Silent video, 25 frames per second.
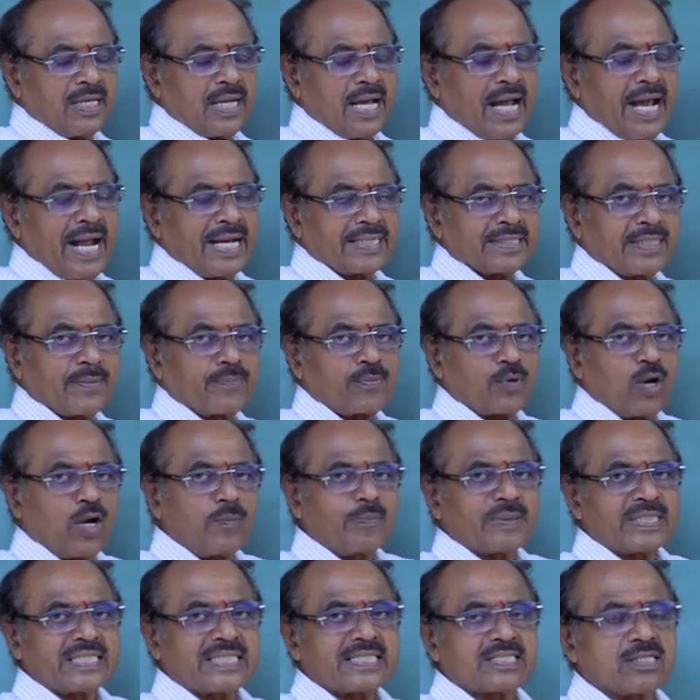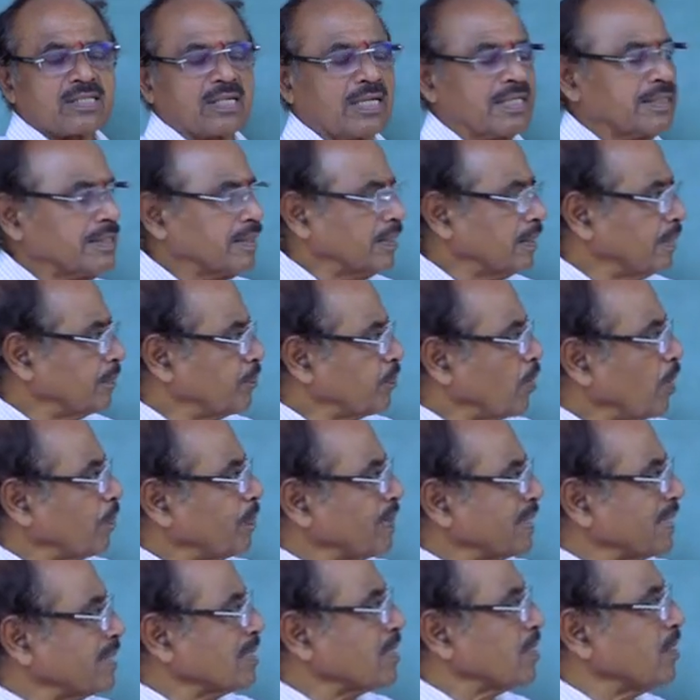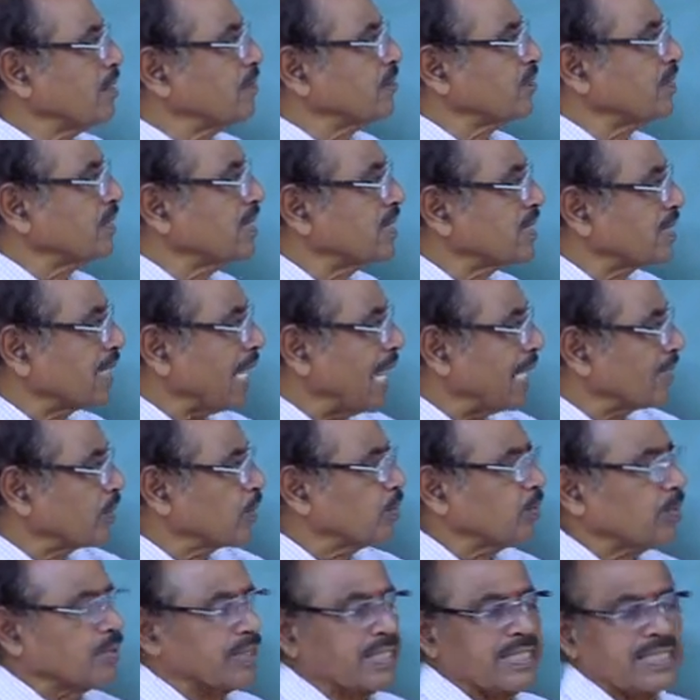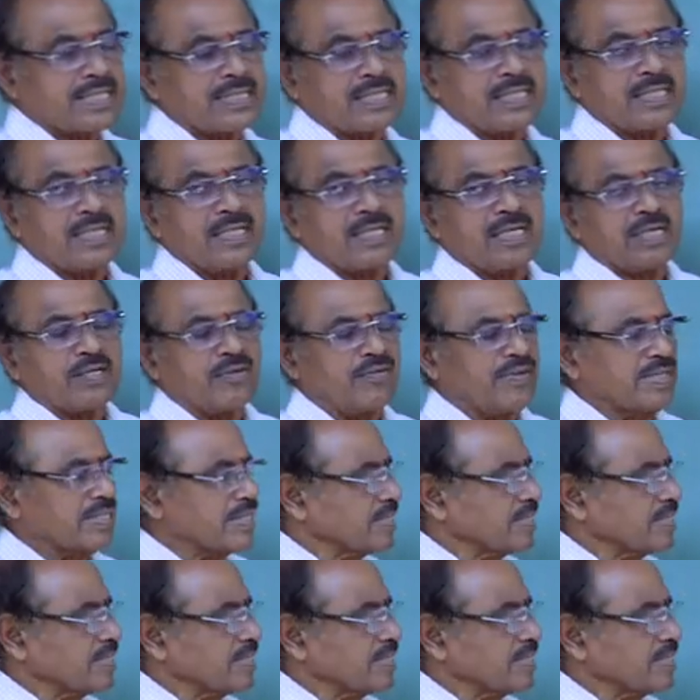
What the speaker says: And the properties of this cathode rays were